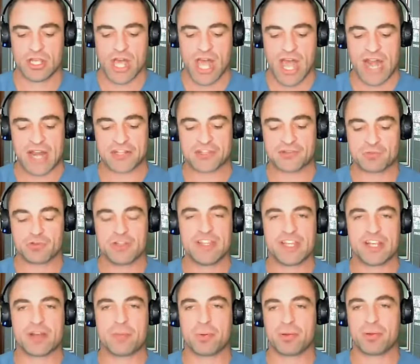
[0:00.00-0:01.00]
And it's really
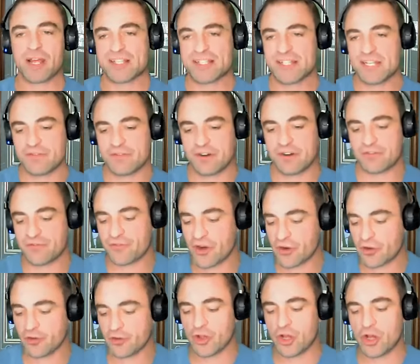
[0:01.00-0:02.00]
the complexity of our
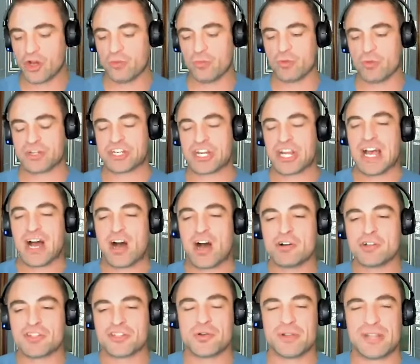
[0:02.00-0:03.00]
frontal lobe, which
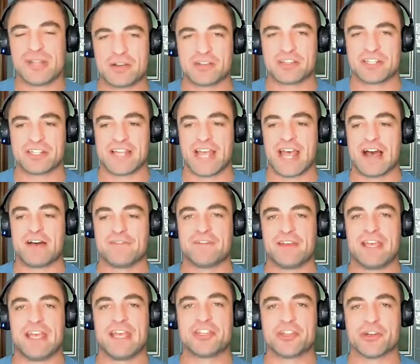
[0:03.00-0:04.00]
also allows us to have
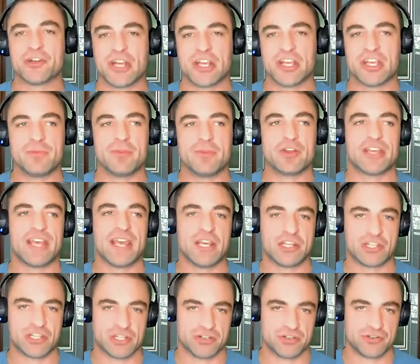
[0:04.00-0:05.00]
intricate
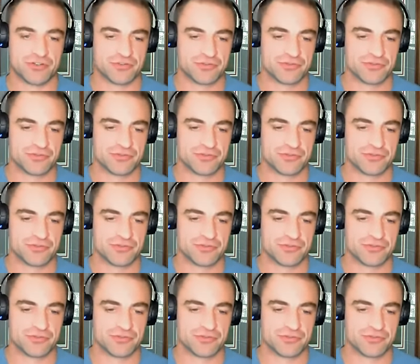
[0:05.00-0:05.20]
communication.